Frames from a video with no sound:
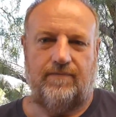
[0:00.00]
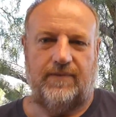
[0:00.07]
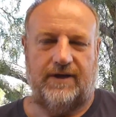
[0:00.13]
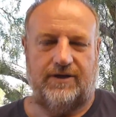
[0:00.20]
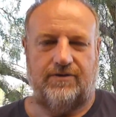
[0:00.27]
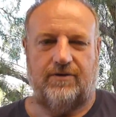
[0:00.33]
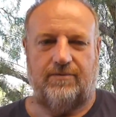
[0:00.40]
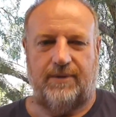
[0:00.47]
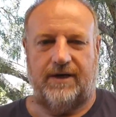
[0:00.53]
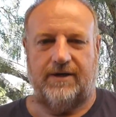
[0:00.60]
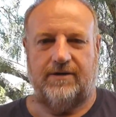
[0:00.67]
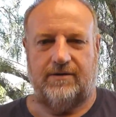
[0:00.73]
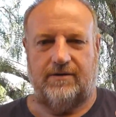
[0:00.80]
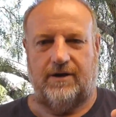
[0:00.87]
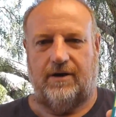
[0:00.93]
that sort of
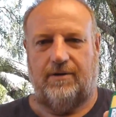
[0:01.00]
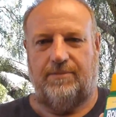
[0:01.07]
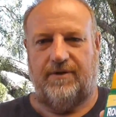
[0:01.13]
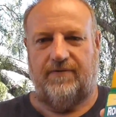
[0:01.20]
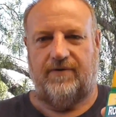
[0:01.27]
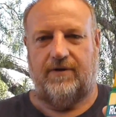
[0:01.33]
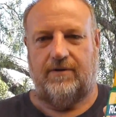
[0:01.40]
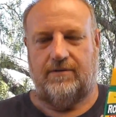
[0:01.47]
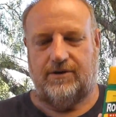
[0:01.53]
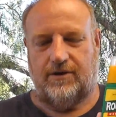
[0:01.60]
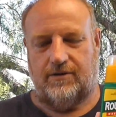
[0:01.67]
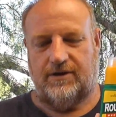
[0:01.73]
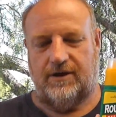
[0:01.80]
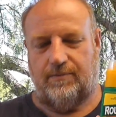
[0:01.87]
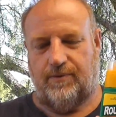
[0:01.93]
makes it, you know, a bit of a
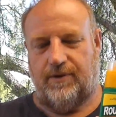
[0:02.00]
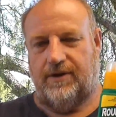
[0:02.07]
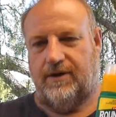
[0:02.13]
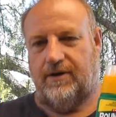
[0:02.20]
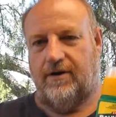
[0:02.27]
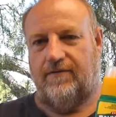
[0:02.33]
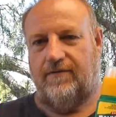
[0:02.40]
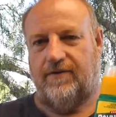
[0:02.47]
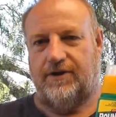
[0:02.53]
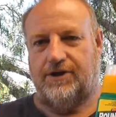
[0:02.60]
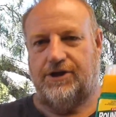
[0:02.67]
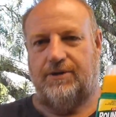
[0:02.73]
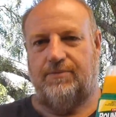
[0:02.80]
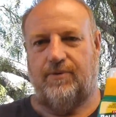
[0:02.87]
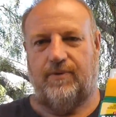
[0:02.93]
toss-up whether you go for the
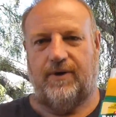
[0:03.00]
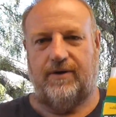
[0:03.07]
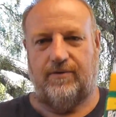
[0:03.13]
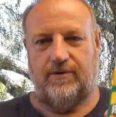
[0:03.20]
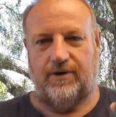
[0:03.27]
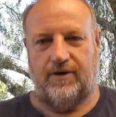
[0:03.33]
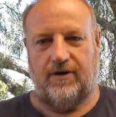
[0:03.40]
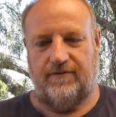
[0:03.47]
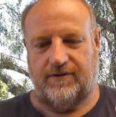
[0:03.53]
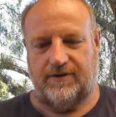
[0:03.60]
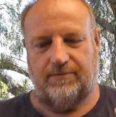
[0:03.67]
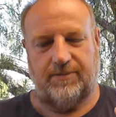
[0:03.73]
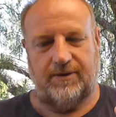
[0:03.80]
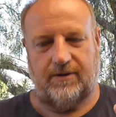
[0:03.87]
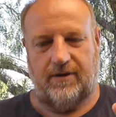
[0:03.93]
cheaper one or you go for
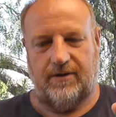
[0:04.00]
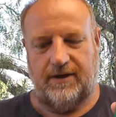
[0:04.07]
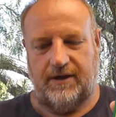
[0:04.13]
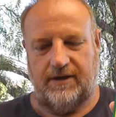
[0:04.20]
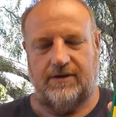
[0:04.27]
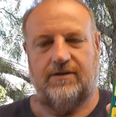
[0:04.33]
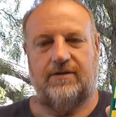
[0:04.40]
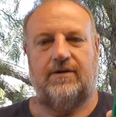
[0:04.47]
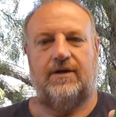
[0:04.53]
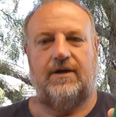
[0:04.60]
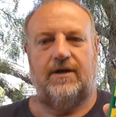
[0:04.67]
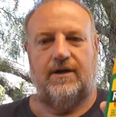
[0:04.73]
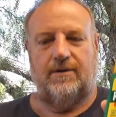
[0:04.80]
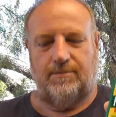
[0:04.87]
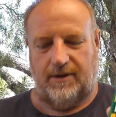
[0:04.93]
something like this.
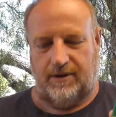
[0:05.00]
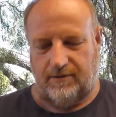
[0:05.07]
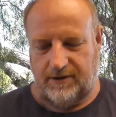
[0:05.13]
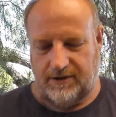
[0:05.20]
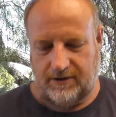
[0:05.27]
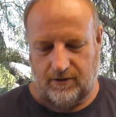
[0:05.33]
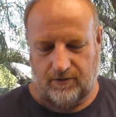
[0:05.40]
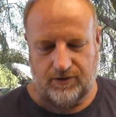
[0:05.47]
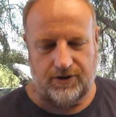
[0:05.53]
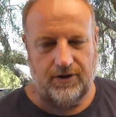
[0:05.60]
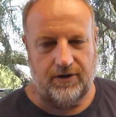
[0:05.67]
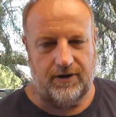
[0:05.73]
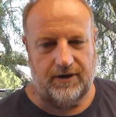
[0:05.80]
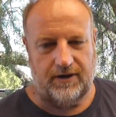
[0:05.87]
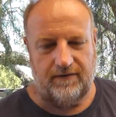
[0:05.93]
There is an
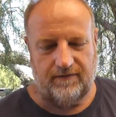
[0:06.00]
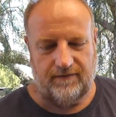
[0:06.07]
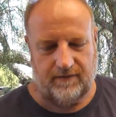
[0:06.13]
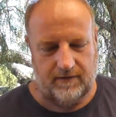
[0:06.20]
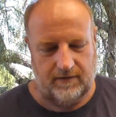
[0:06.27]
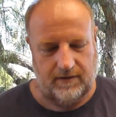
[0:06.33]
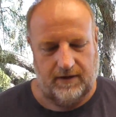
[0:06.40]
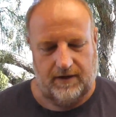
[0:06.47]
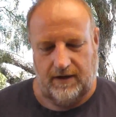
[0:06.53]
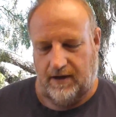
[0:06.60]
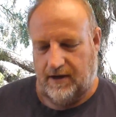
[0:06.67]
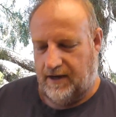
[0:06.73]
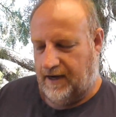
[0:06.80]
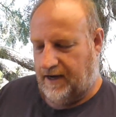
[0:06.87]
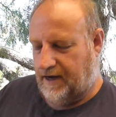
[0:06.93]
alternative,
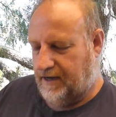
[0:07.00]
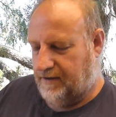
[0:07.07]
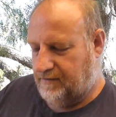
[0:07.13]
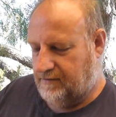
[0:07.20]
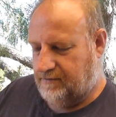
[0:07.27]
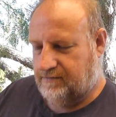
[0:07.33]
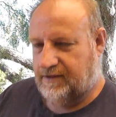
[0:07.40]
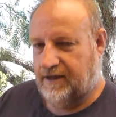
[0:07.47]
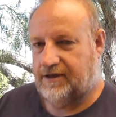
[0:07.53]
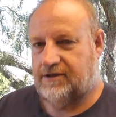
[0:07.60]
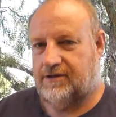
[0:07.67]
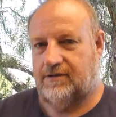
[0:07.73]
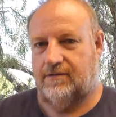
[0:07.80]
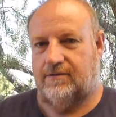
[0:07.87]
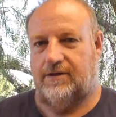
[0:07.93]
and
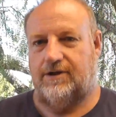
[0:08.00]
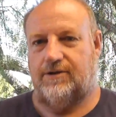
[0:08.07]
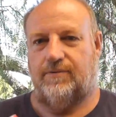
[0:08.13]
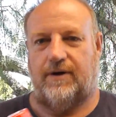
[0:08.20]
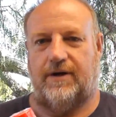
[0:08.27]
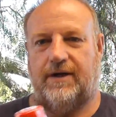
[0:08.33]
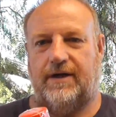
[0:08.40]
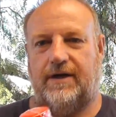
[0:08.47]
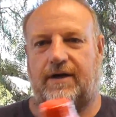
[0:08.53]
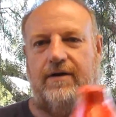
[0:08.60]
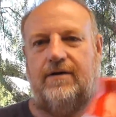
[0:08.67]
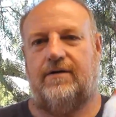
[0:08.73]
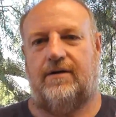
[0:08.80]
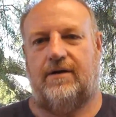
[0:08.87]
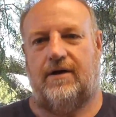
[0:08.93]
that's this one here,
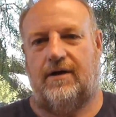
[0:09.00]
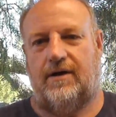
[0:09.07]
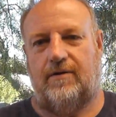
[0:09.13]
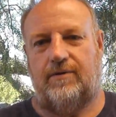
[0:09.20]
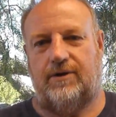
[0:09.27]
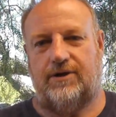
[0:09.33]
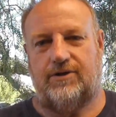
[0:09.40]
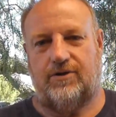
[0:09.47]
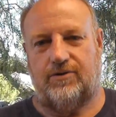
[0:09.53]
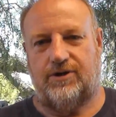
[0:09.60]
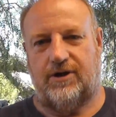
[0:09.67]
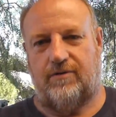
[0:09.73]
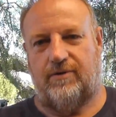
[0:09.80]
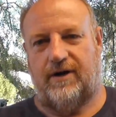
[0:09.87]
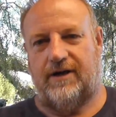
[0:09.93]
is also
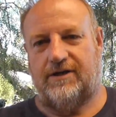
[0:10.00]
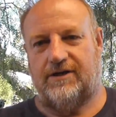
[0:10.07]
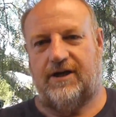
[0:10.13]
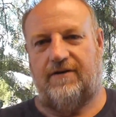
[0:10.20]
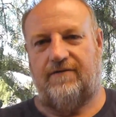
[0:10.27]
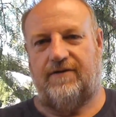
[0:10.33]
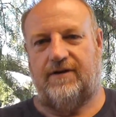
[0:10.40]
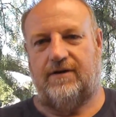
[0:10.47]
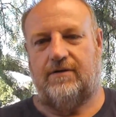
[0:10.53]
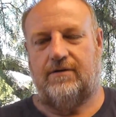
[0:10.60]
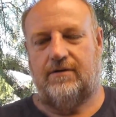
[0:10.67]
rain safe in